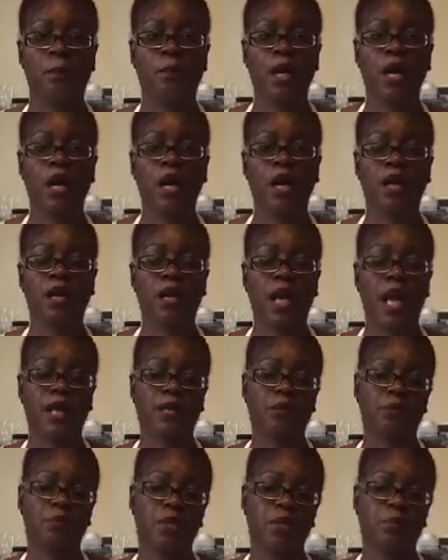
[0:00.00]
But a
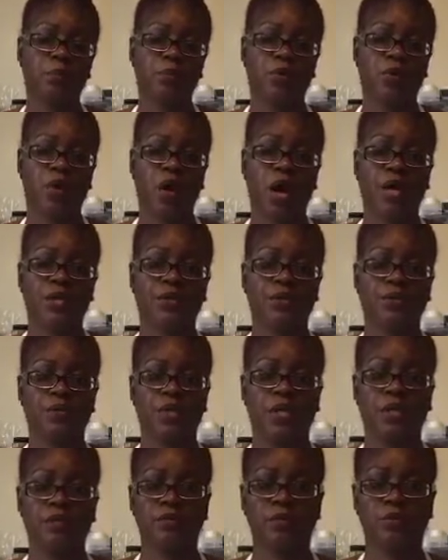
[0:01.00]
lot of people
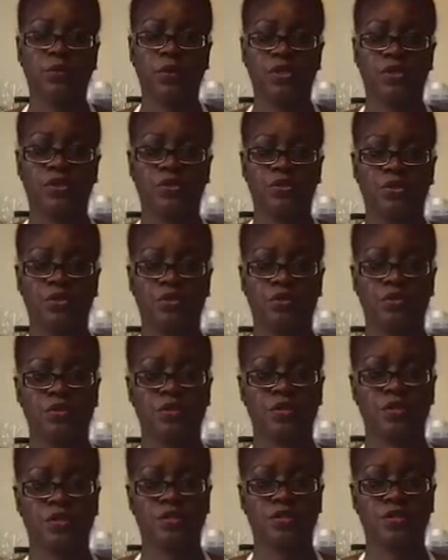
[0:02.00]
argue, even when you
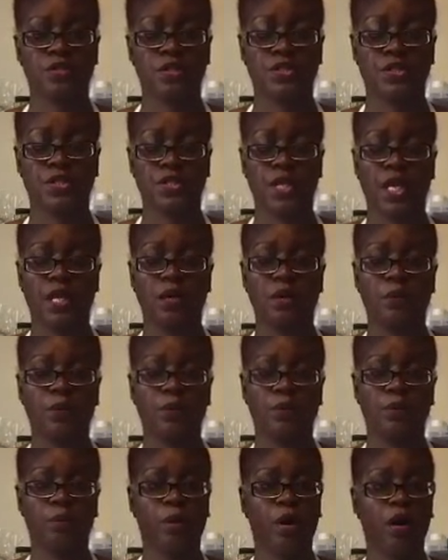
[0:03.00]
use
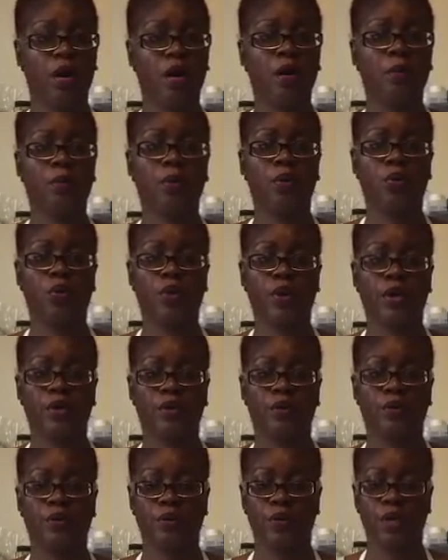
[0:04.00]
sustainable palm
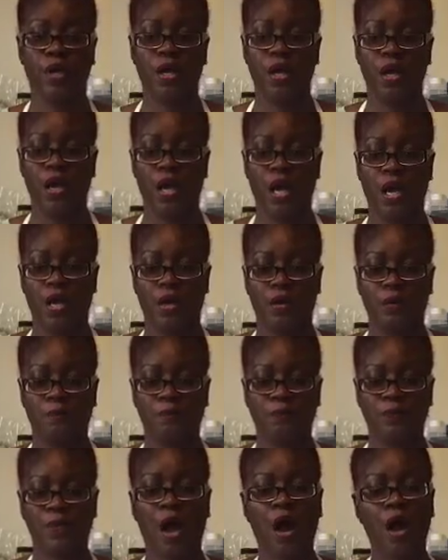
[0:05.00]
oil,
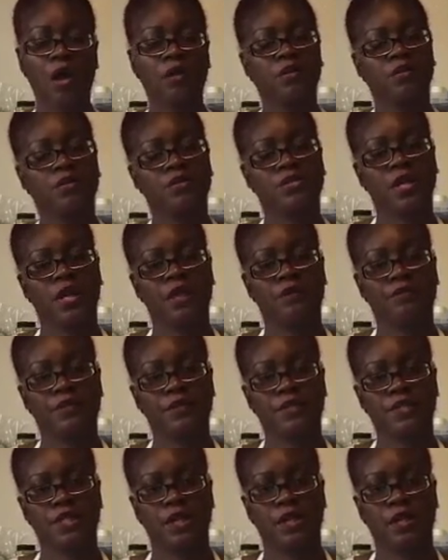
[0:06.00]
are those
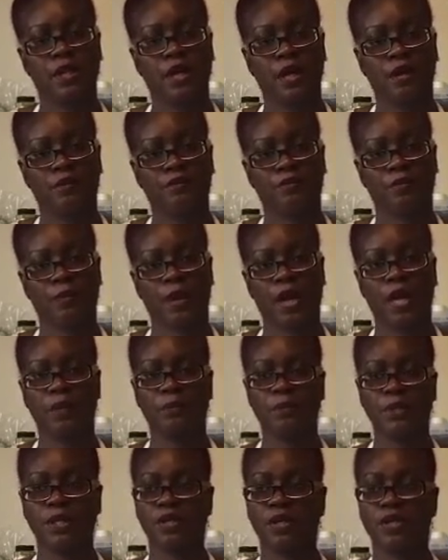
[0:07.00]
efforts enough,
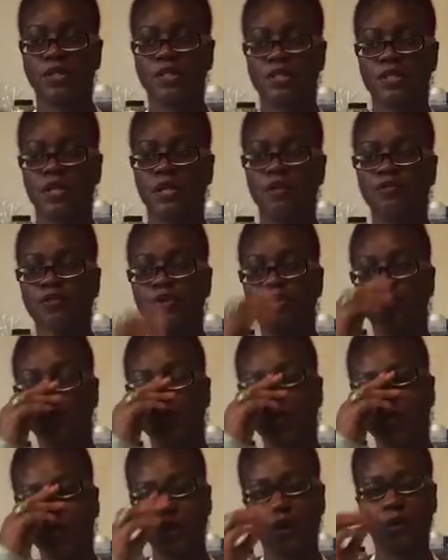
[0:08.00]
right? Because if
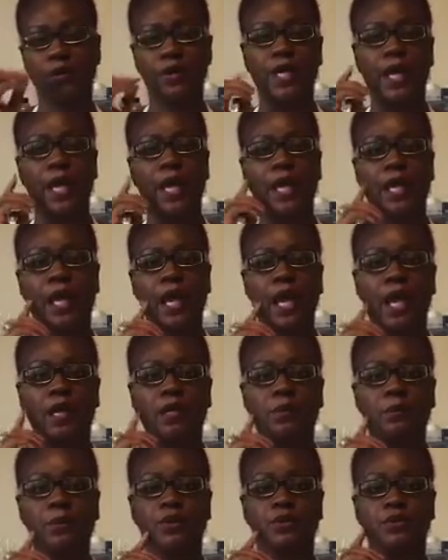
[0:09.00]
you relocate
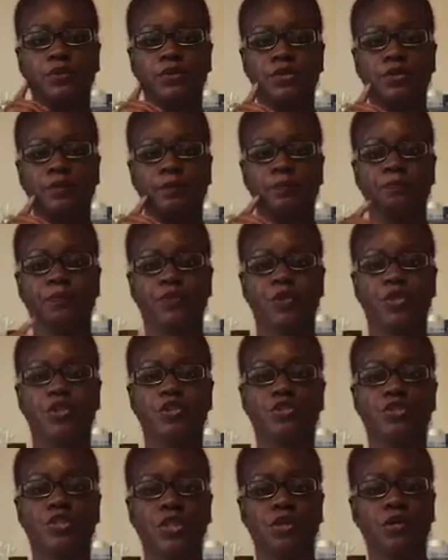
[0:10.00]
animals,
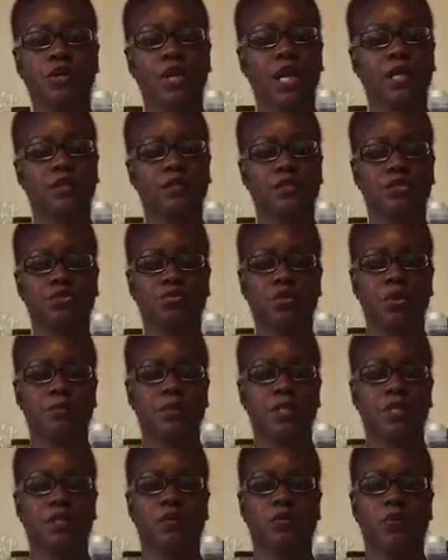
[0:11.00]
you're still kind of
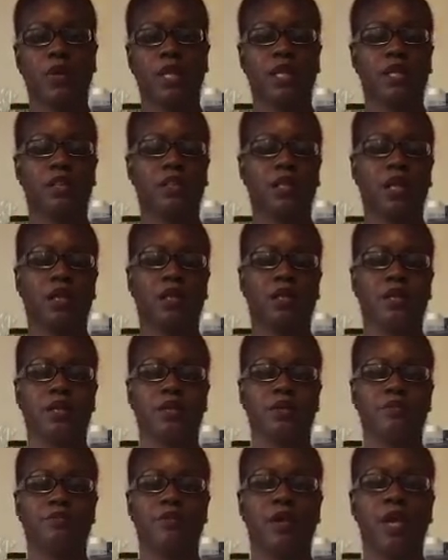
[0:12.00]
disrupting the way that they
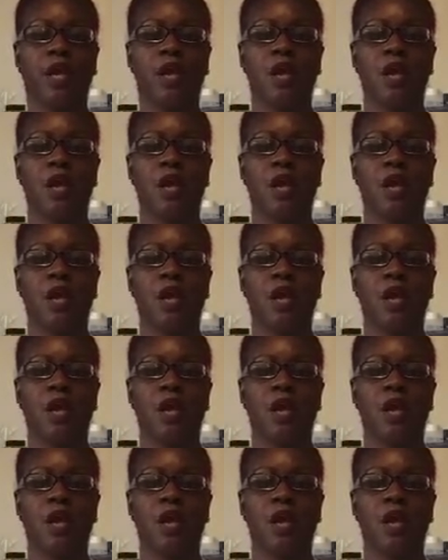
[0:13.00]
live.